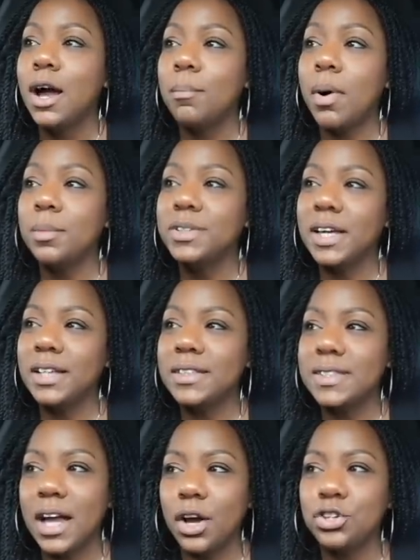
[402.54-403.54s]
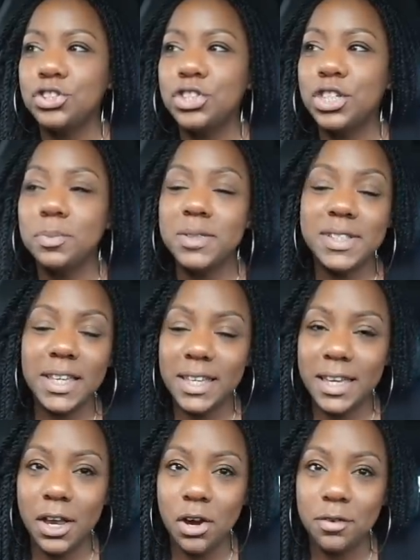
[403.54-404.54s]
Mama Daley's house. She's gonna be
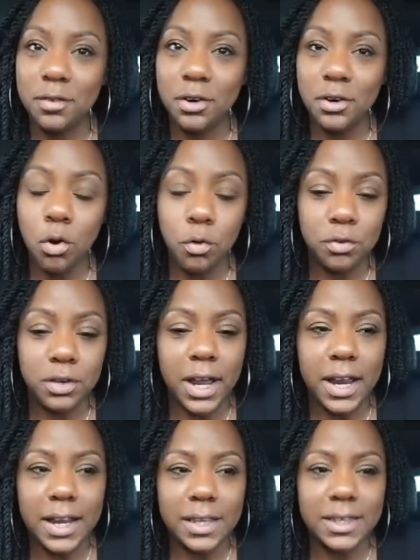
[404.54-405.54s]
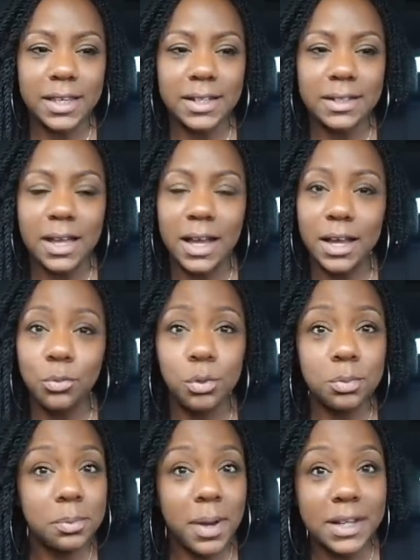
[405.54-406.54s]
taking care of her overnight, and then uh,
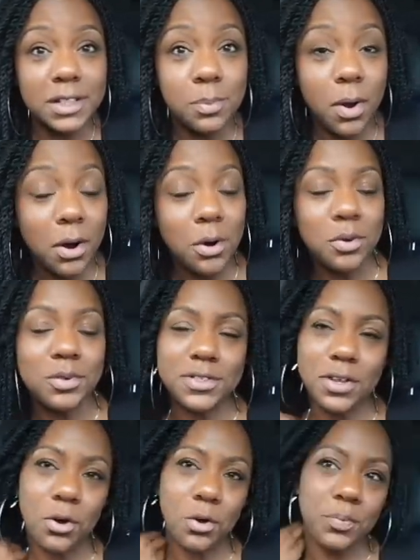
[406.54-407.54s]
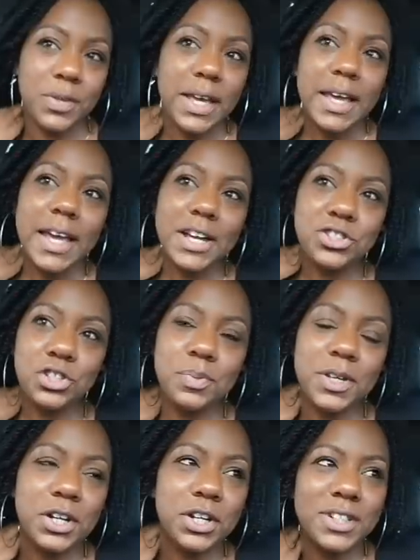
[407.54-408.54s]
we'll be back tomorrow. So it should
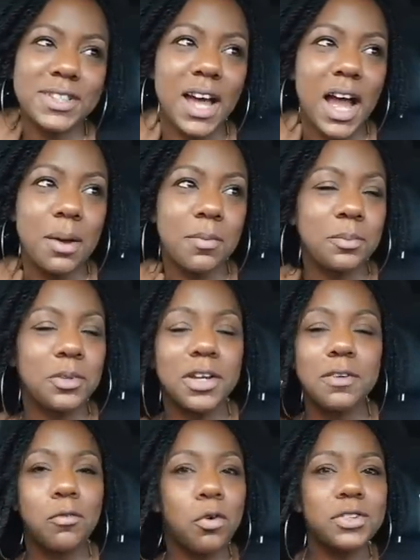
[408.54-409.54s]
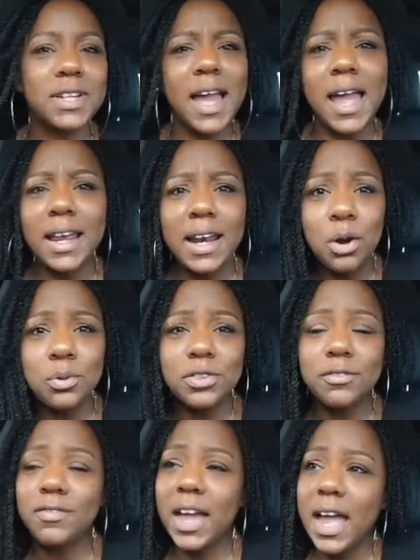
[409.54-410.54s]
be a good time. I'm looking forward to hanging out with
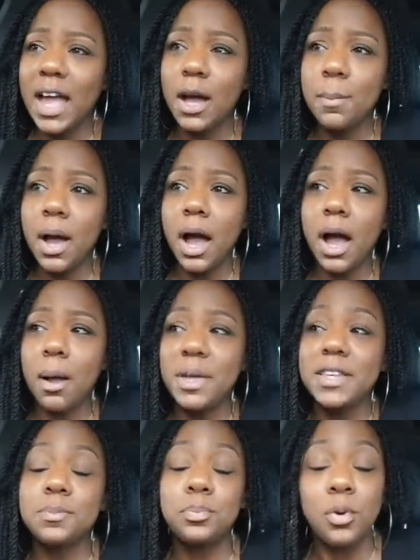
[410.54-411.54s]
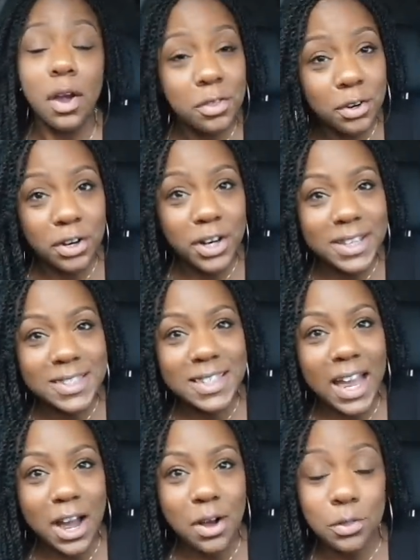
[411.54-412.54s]
the fam. Um, his brother is
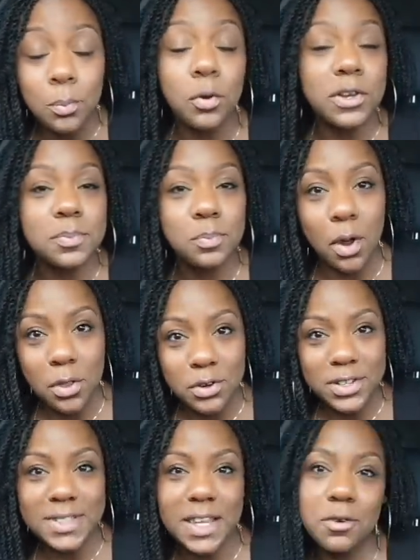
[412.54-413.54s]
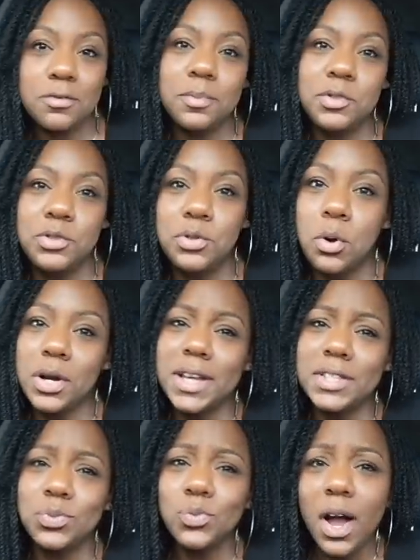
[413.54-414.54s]
down, the boy's brother is down from New York
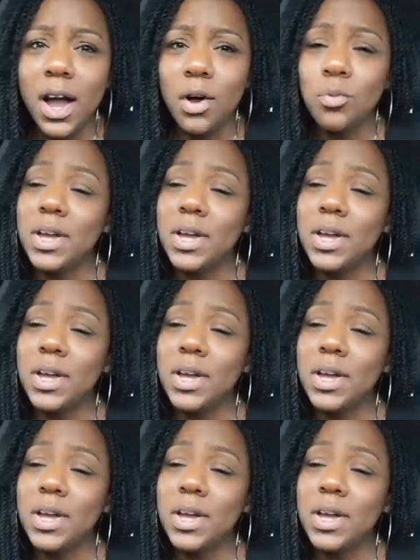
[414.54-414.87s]
as well.